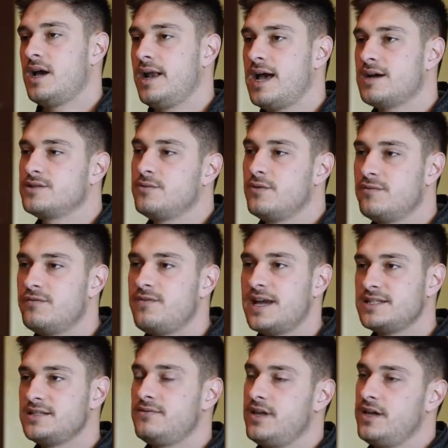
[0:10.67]
and how to
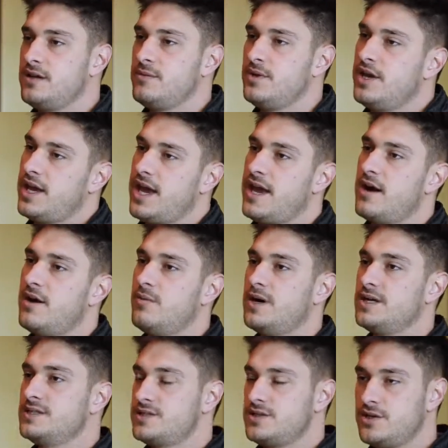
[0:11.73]
effectively communicate our
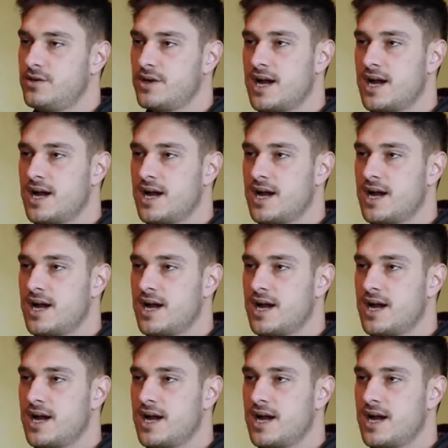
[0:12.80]
wines to your